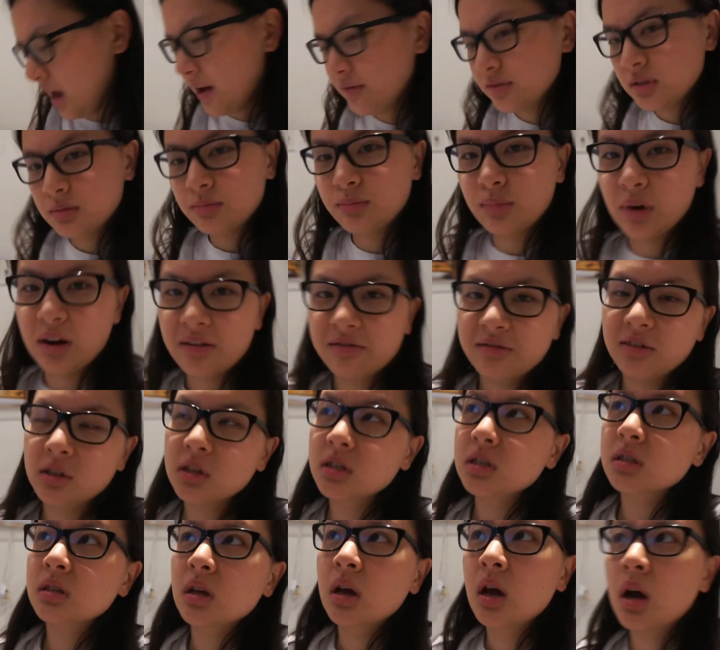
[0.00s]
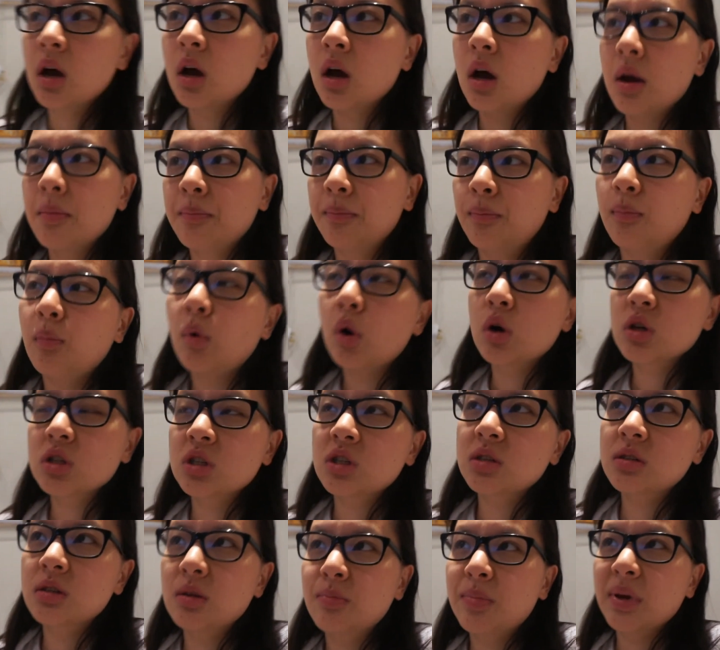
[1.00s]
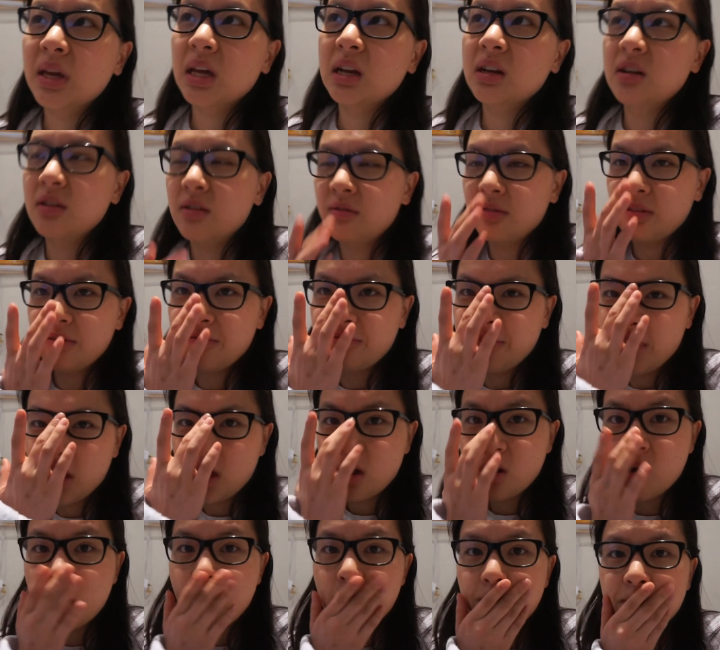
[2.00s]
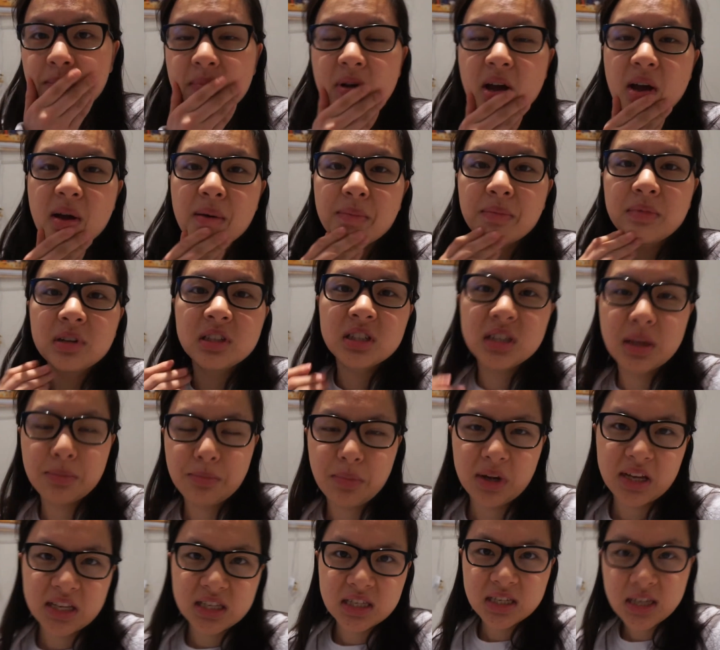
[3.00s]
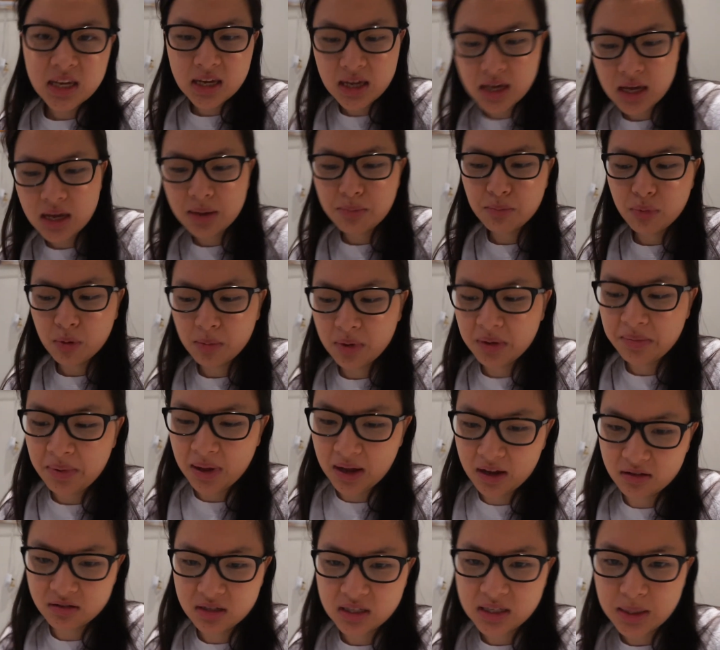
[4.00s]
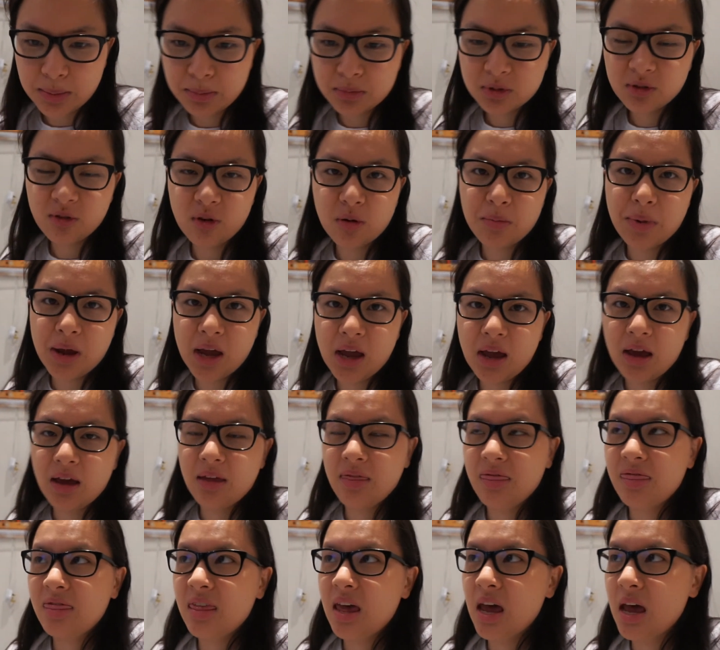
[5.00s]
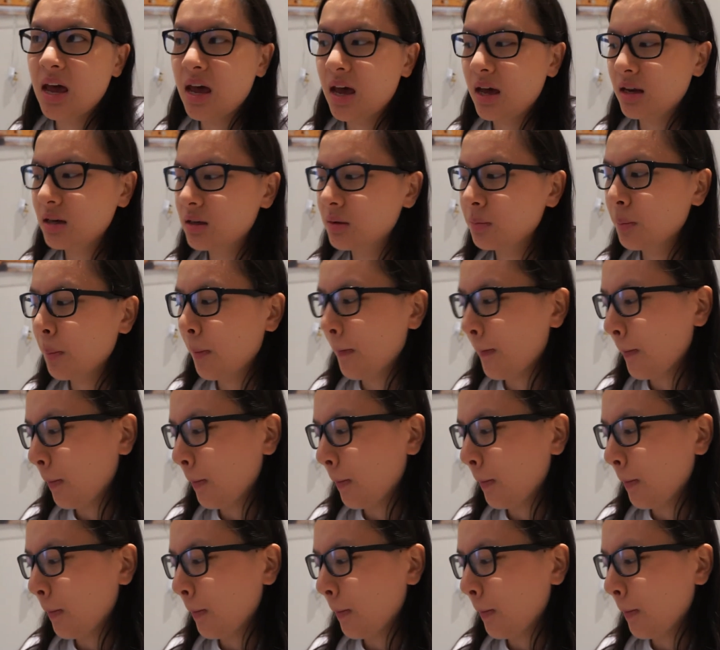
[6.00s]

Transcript: some breakfast, watch the beginning of the film, sip my tea, probably play on Sims for a bit, and then